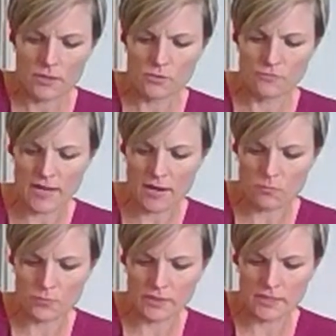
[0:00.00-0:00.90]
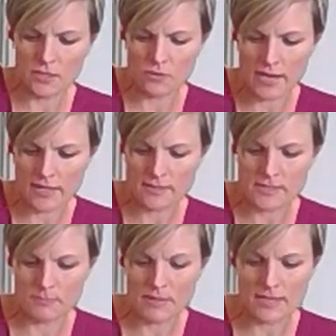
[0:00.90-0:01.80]
you've got really great
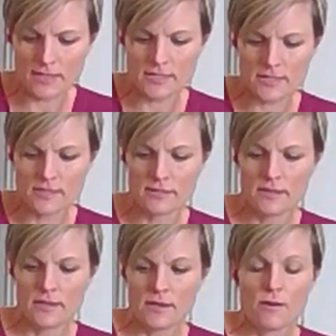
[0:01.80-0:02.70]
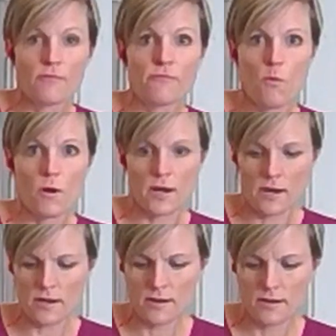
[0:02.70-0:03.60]
meat
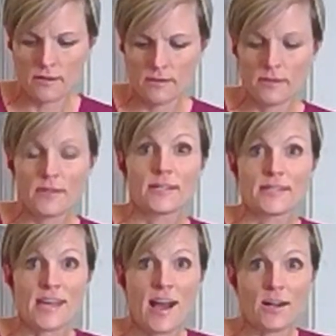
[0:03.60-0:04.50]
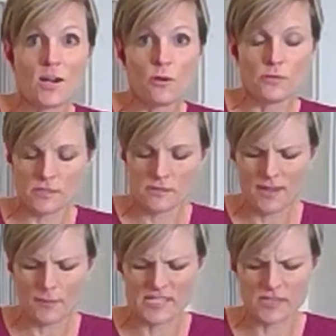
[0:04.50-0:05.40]
for tacos.
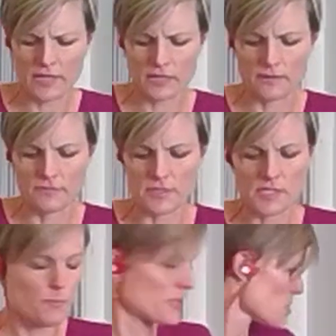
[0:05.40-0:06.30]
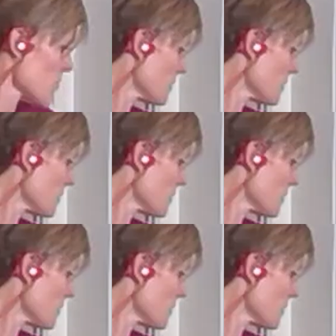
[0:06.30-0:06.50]
I'm gonna see if I can lift this up and show